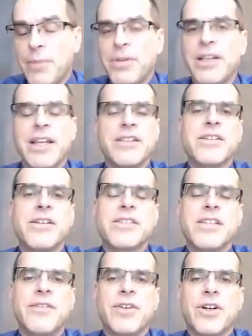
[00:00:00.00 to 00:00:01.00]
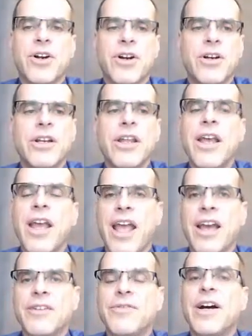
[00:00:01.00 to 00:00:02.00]
public incidents that have occurred
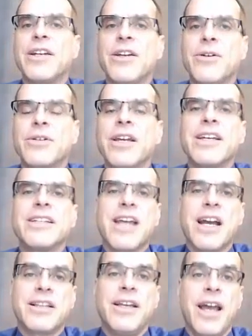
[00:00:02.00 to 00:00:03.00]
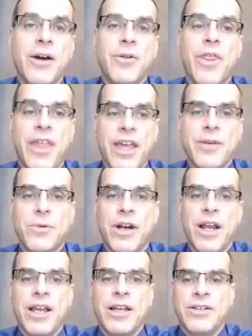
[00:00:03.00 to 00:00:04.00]
and find out exactly how they
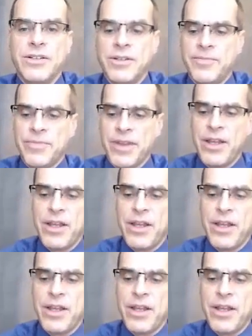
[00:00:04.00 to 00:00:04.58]
were handled.